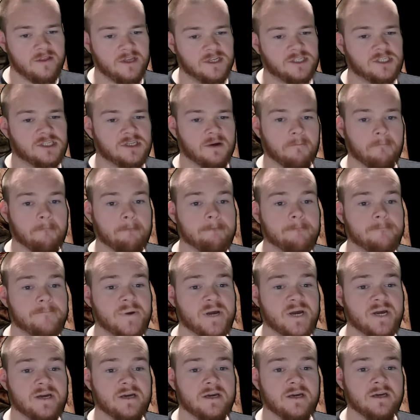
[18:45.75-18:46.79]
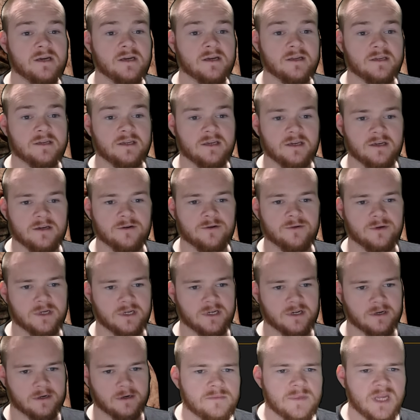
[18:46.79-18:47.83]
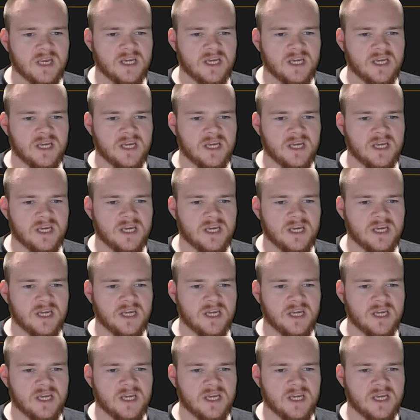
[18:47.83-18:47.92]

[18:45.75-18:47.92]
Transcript: This is a big deal here.